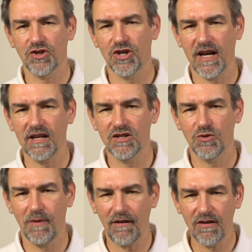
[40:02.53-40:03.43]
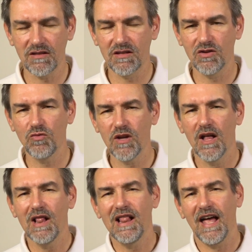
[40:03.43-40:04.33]
change very soon,
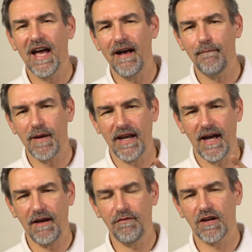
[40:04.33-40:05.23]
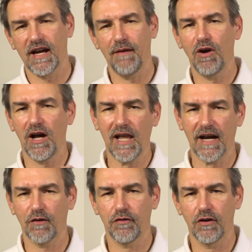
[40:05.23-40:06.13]
and I have the camera
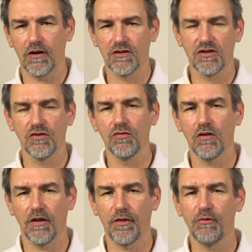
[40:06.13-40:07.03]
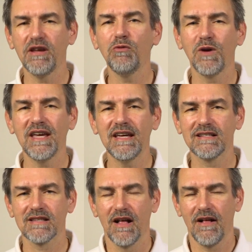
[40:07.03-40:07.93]
like for 2 or 3
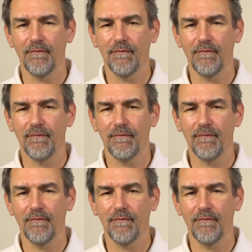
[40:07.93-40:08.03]
weeks,